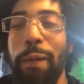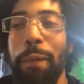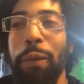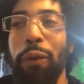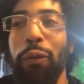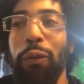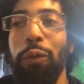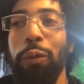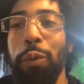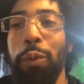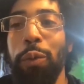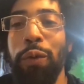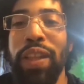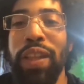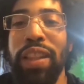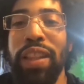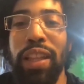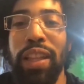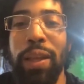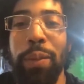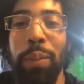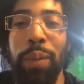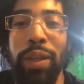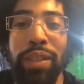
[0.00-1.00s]
removing the
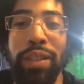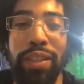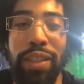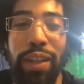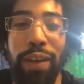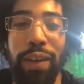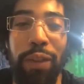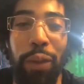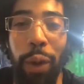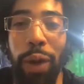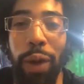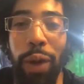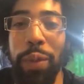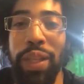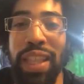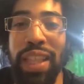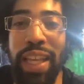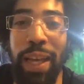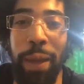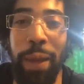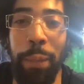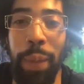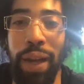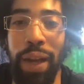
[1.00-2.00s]
limits of the way we
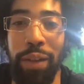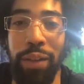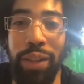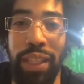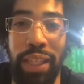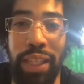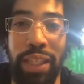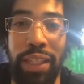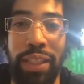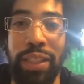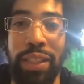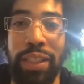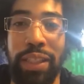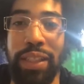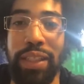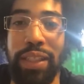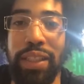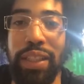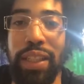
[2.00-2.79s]
think about things.